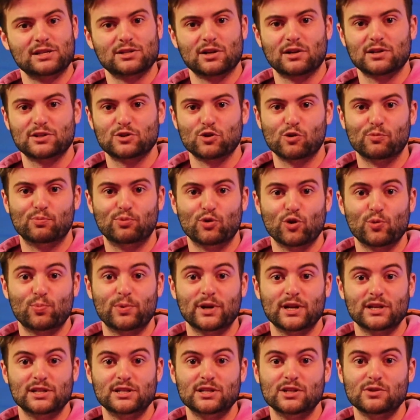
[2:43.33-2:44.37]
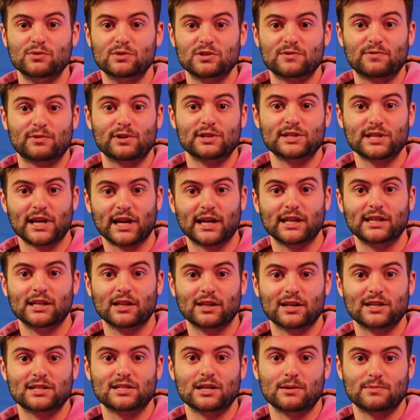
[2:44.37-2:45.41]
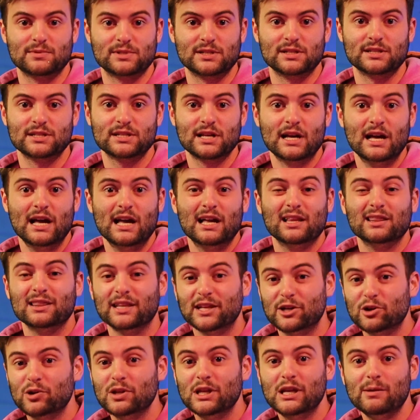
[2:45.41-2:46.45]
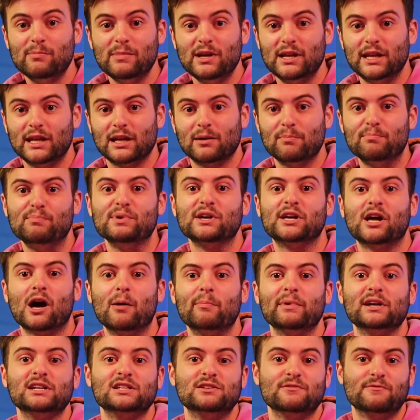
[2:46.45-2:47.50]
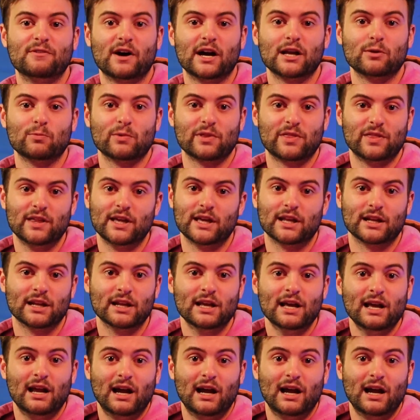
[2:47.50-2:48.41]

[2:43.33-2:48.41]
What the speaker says: is also appropriate to use for a psychedelic substance, literally meaning becoming divine within,